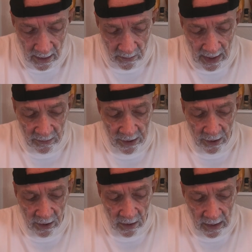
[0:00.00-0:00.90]
around
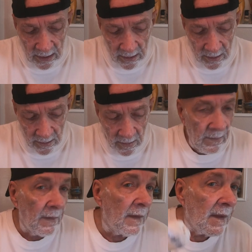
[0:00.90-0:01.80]
here.
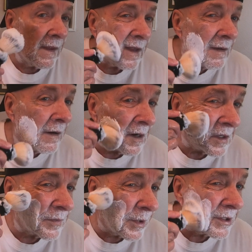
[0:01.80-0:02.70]
All right,
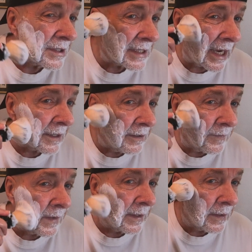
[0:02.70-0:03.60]
let's put this on.
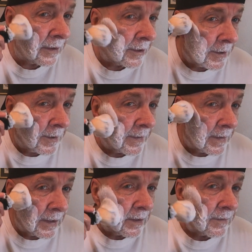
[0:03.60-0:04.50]

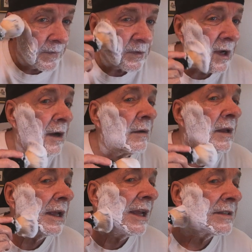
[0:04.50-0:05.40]
So
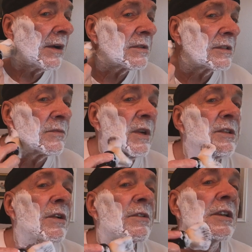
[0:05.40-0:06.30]
as I was
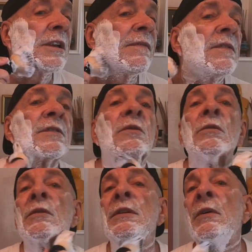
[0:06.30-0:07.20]
researching different
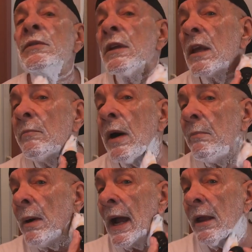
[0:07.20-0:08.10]
scooters, I was thinking
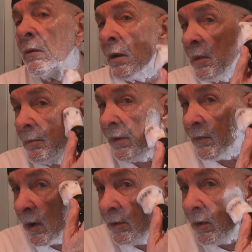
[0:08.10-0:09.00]
about buying one, but
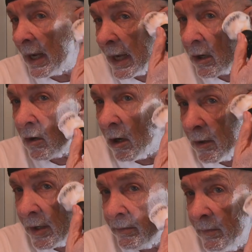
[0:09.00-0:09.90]
before I do, I got to
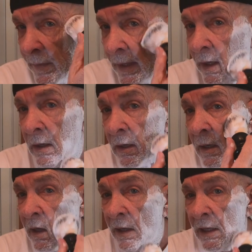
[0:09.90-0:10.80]
call them
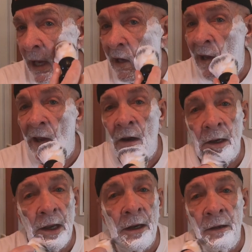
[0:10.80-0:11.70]
EAA
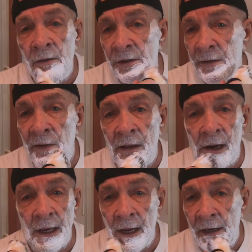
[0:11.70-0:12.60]
and to, to
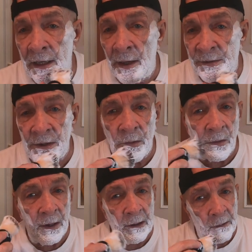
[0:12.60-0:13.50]
get a handicap sticker
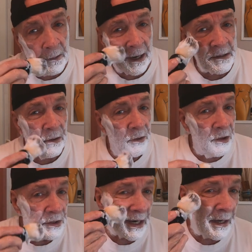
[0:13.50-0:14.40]
where I could actually
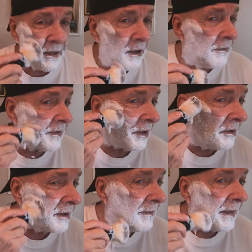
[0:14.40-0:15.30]
use it on the
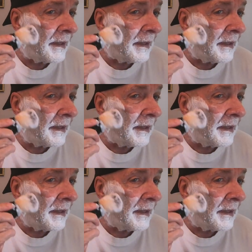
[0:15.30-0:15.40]
airfield.